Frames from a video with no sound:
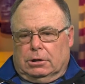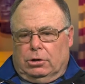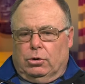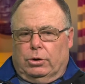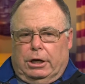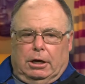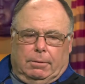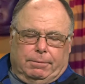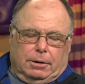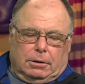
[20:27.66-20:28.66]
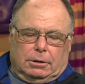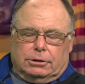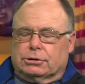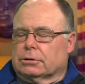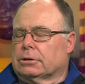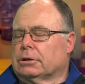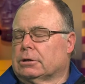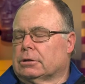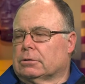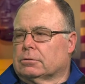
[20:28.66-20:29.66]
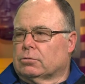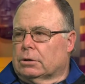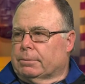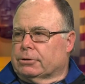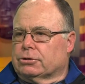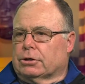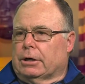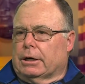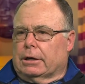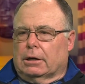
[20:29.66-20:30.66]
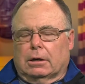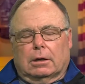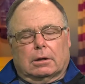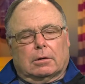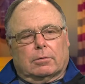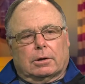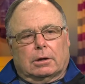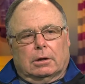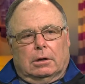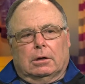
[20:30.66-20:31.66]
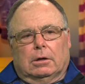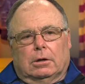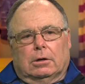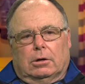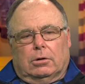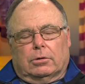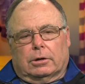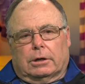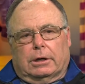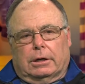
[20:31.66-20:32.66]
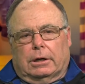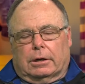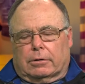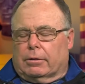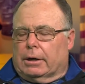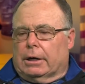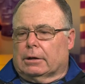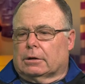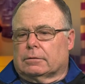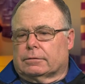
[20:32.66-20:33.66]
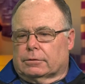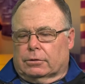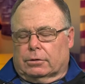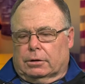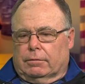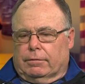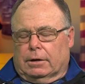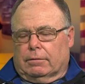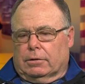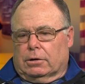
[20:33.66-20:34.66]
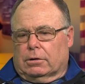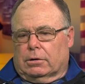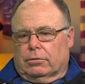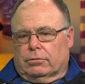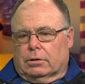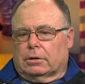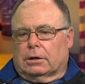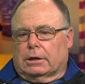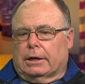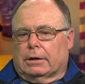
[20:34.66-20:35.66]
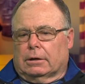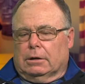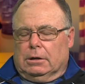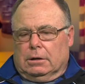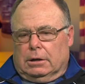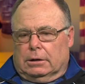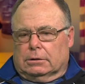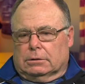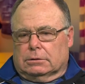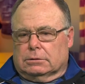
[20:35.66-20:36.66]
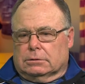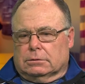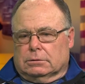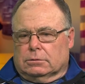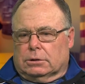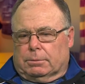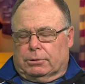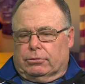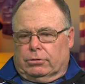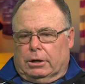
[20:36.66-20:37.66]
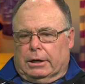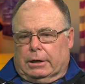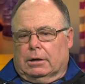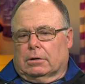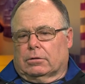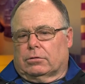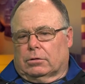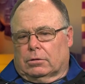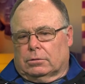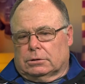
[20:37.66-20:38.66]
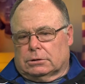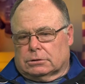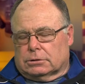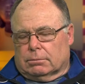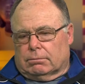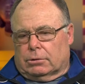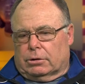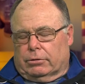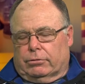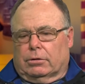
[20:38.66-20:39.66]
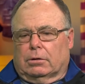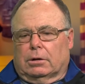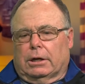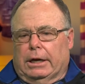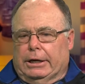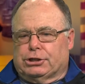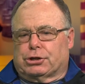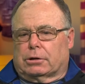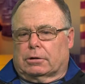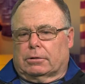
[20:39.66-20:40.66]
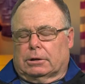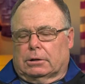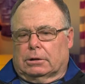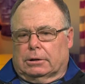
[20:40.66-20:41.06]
canoe camping initially on Winnipesaukee, and then we owned an 8-acre island for 35 years on the island at Winnipesaukee, and so we just immersed in nature, and